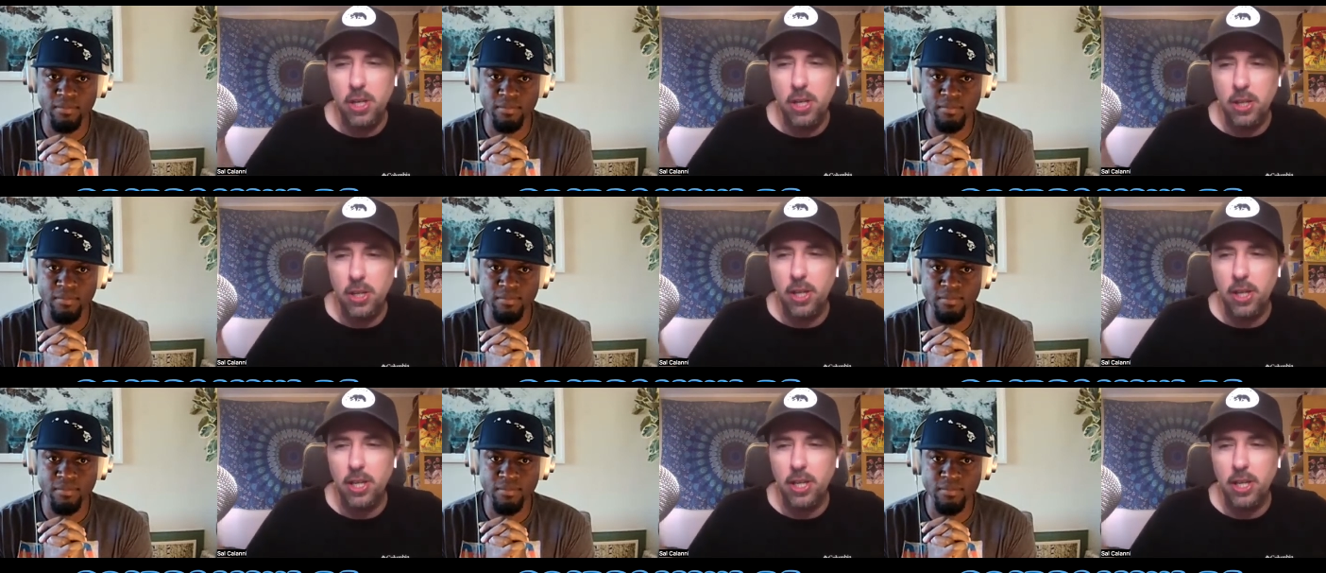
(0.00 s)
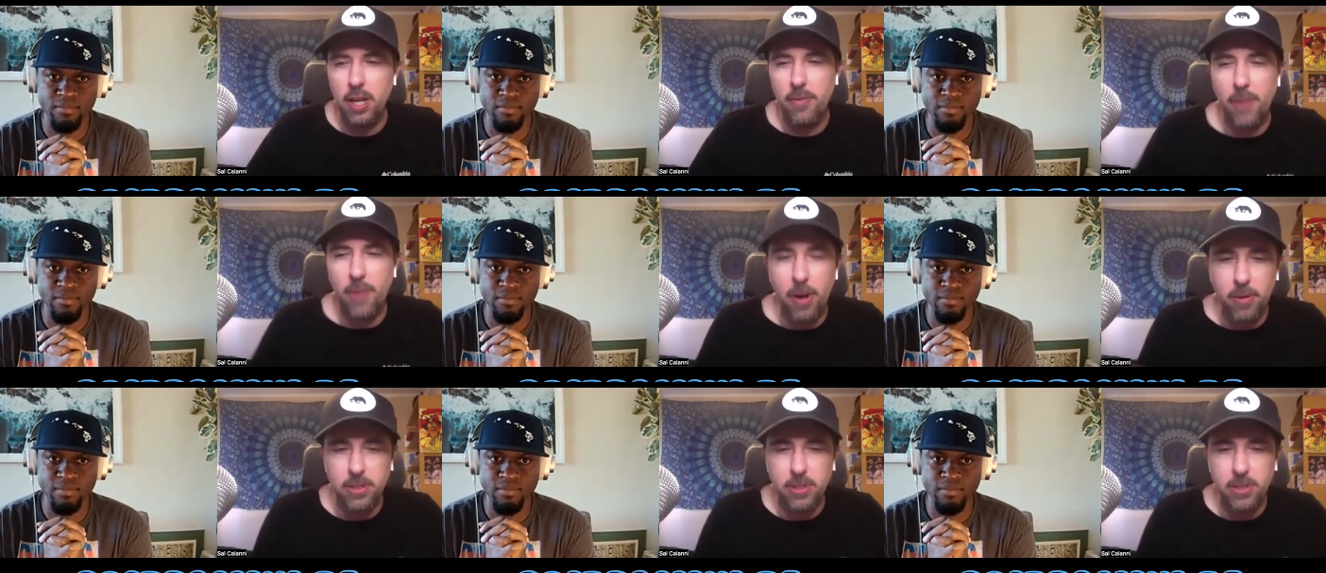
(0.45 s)
Speaker 1: like if
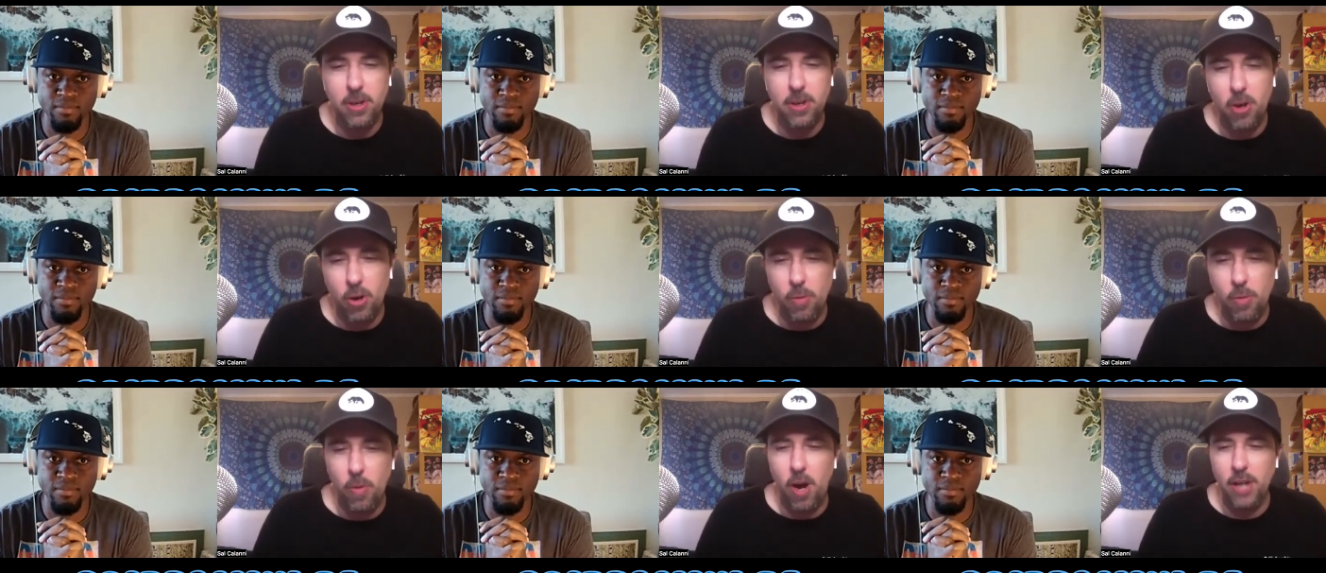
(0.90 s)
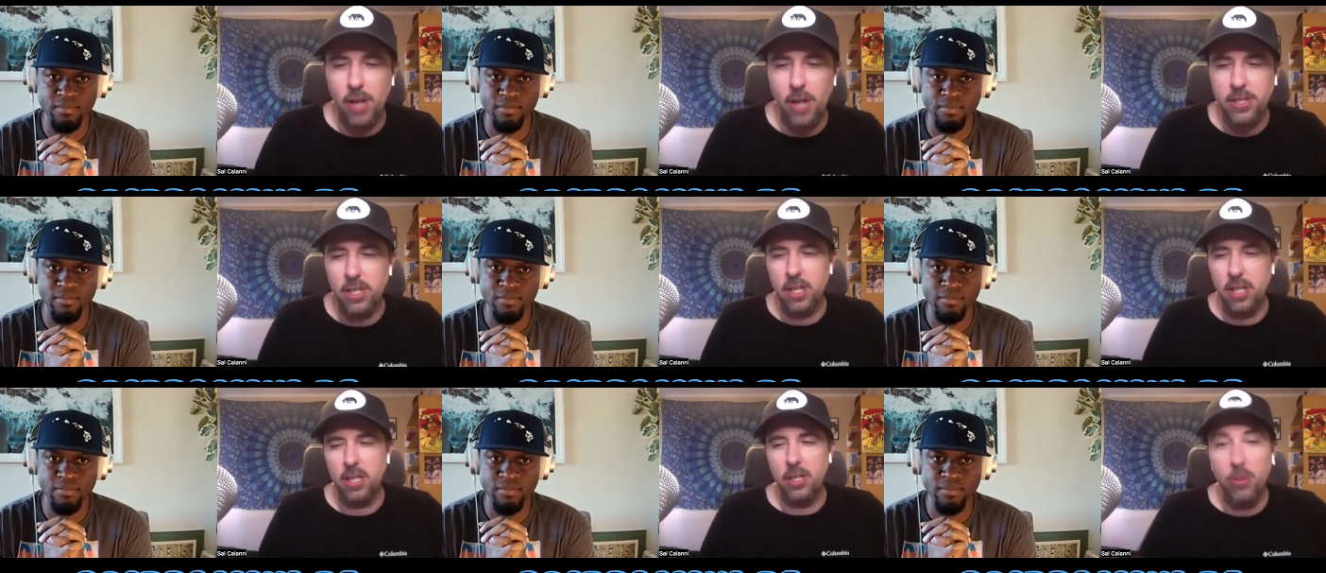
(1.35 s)
I was at home
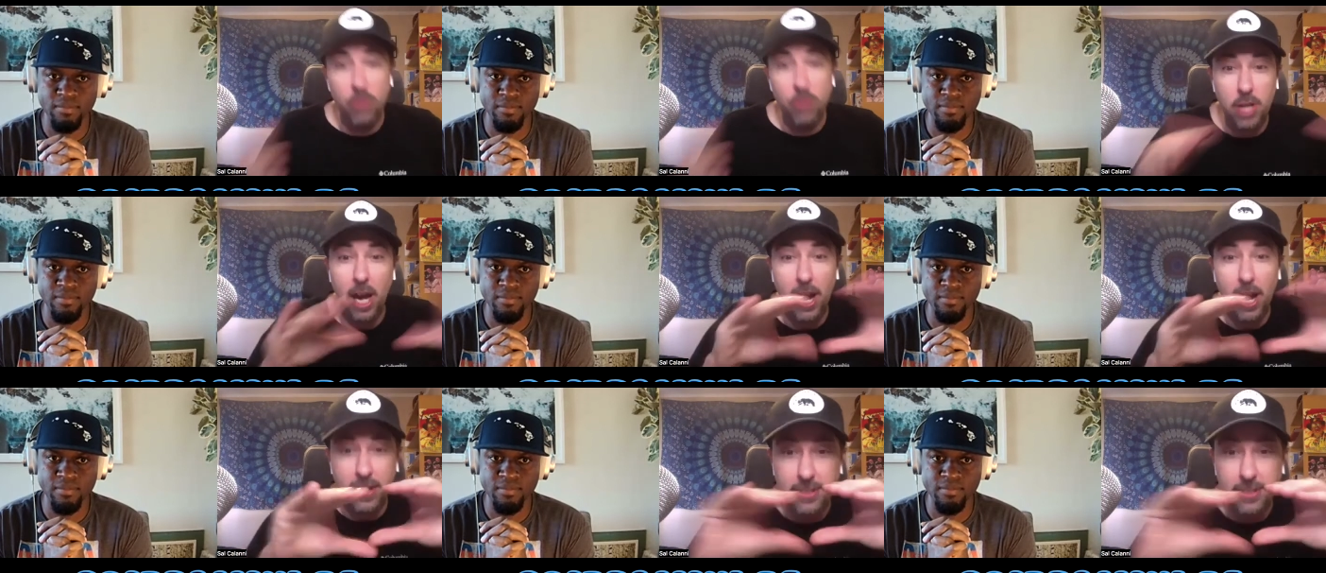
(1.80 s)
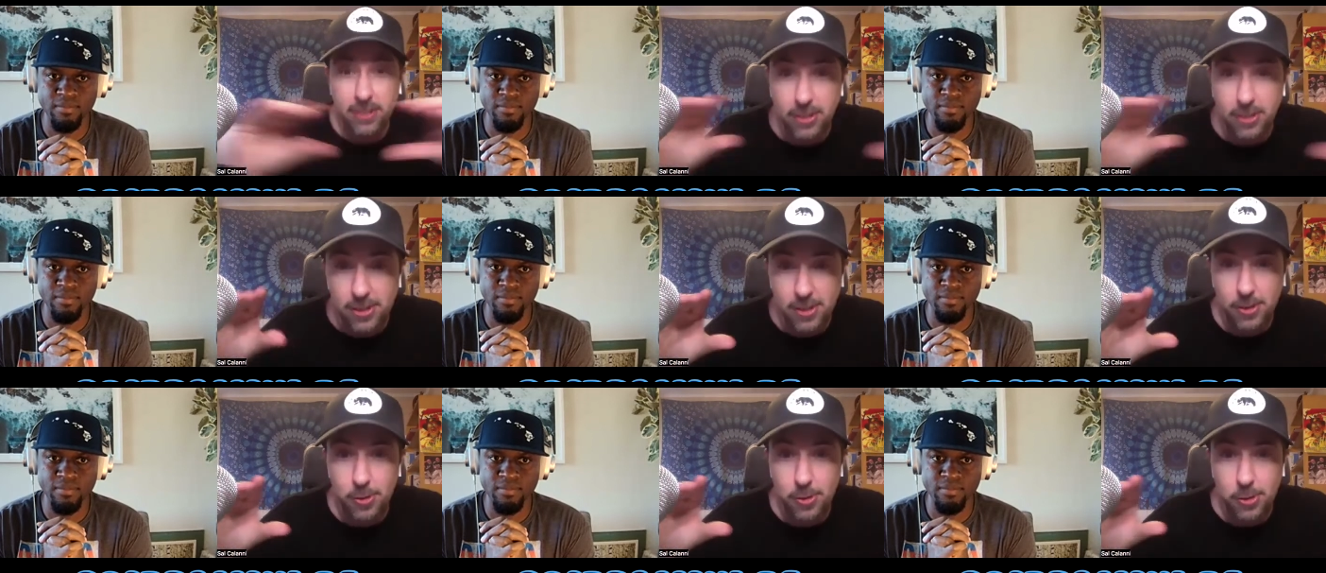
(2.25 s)
watching it, you'd constantly
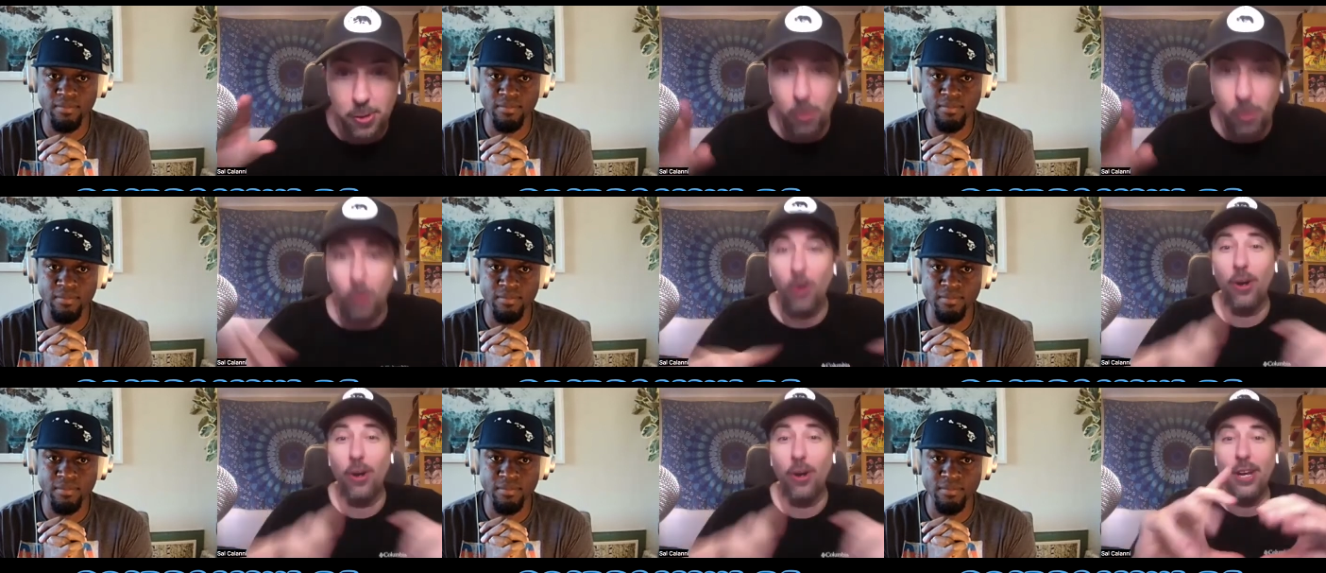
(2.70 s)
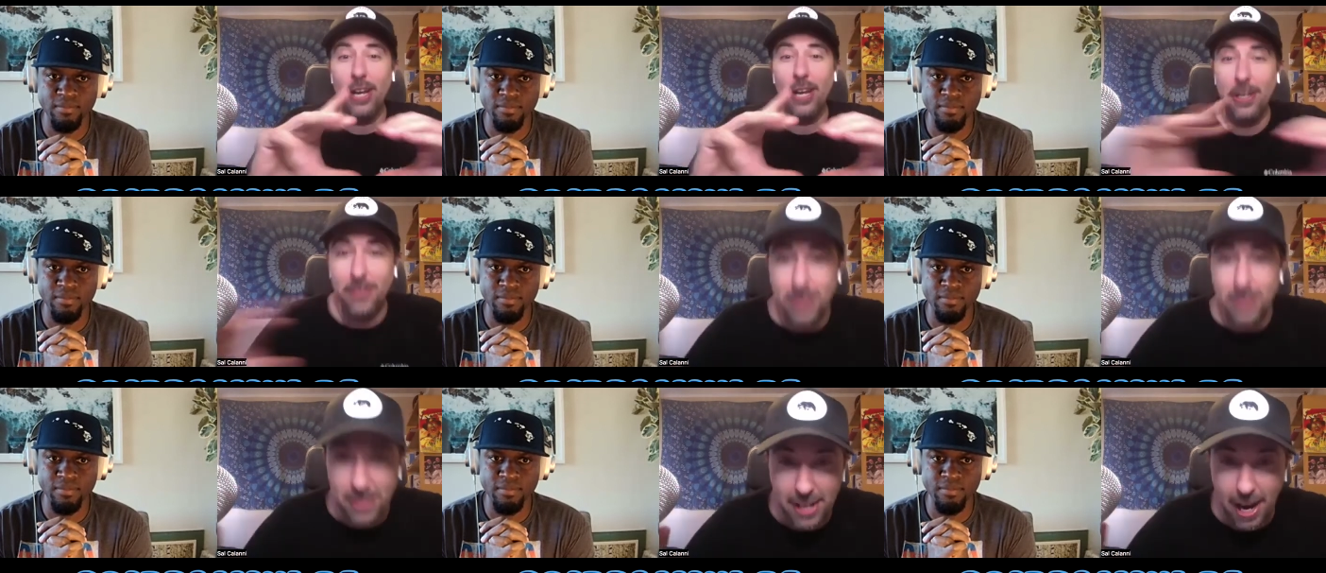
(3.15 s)
see the score
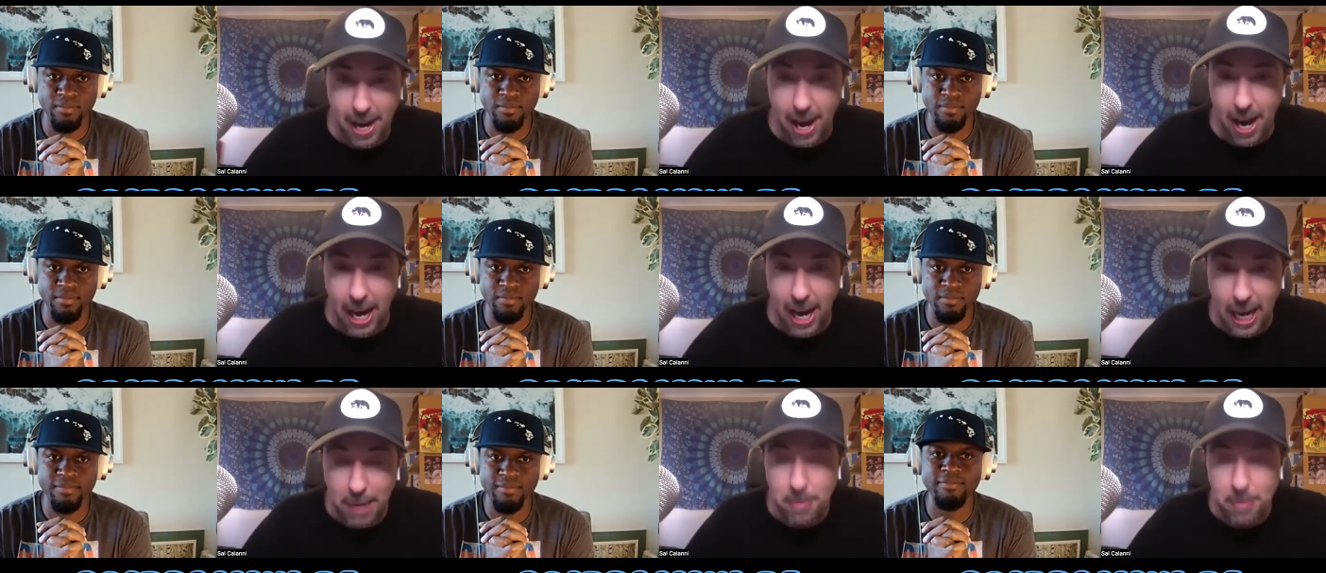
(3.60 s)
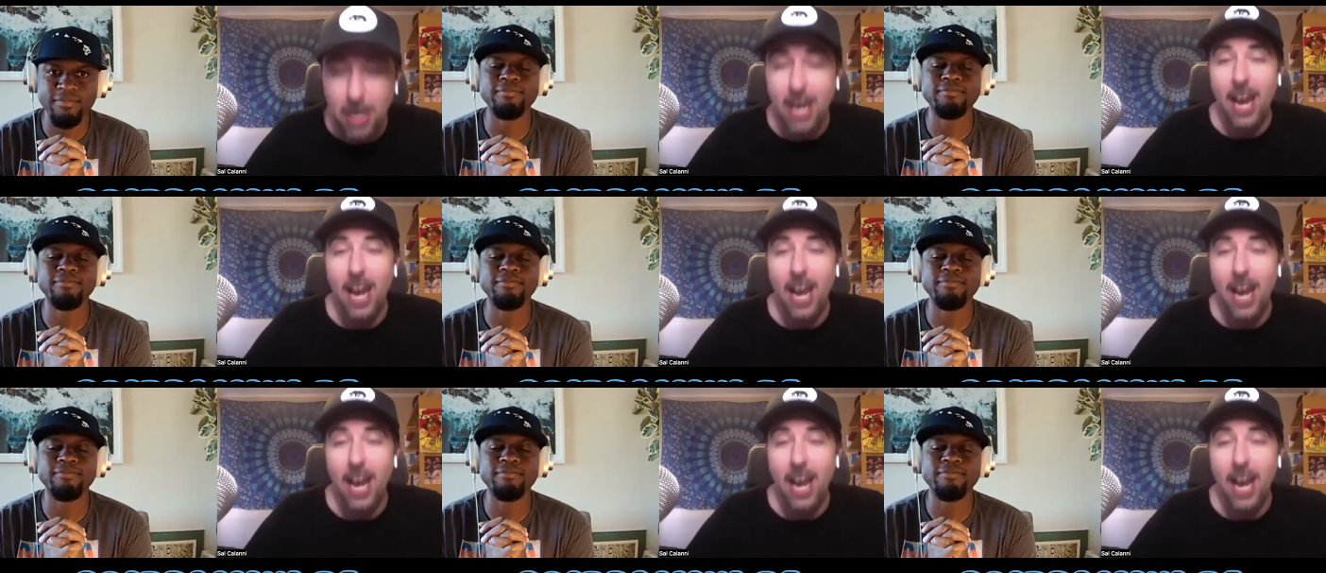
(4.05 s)
and the time.